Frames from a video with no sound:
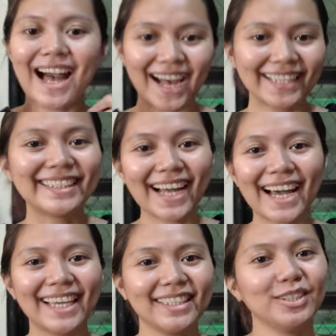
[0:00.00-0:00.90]
Hi
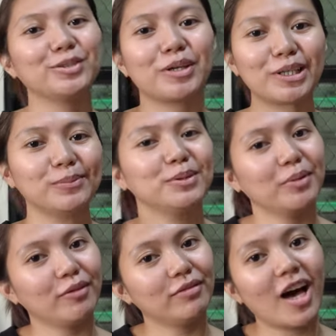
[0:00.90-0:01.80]
guys! Welcome to
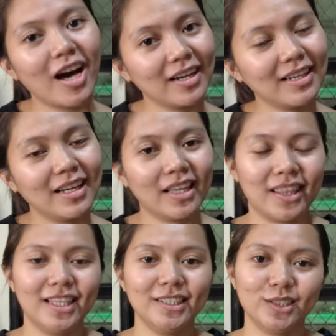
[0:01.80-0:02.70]
my vlog.
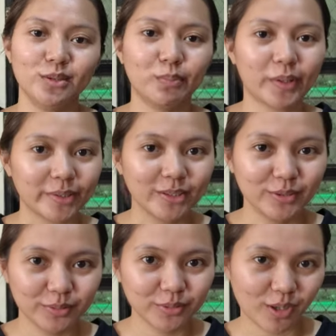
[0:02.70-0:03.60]
This is part
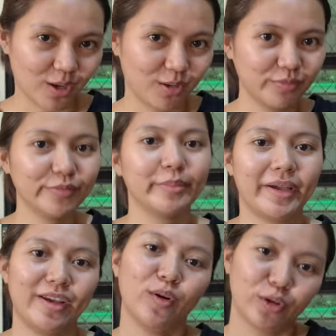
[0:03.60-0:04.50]
2 of
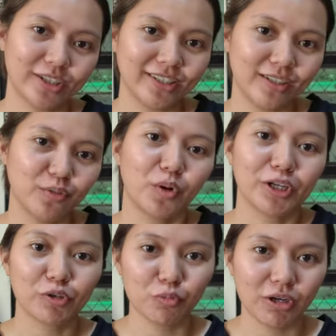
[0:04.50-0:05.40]
my Hoarding
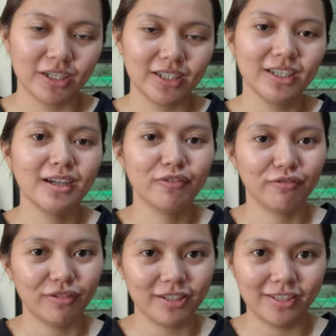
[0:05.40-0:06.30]
101
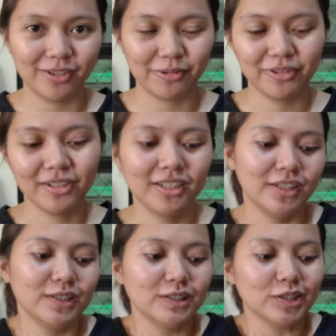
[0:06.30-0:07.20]
video.
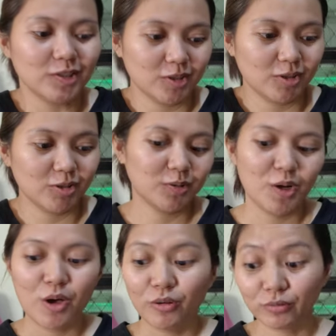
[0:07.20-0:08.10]

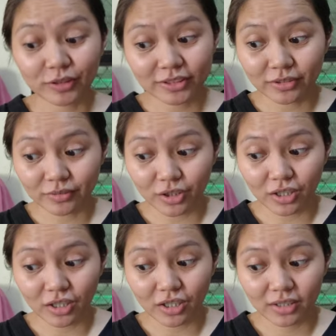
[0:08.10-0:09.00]
So, first of
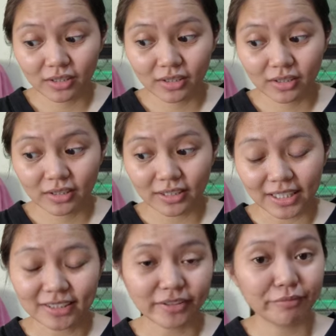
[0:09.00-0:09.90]
all,
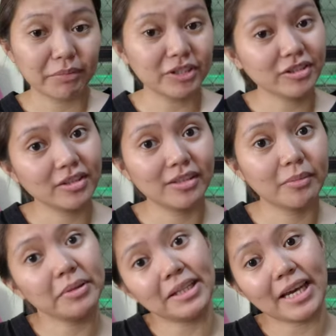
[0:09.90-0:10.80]
the last I've mentioned
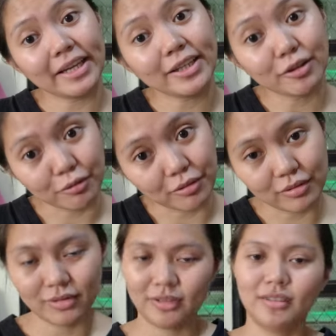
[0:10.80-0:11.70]
na binay ko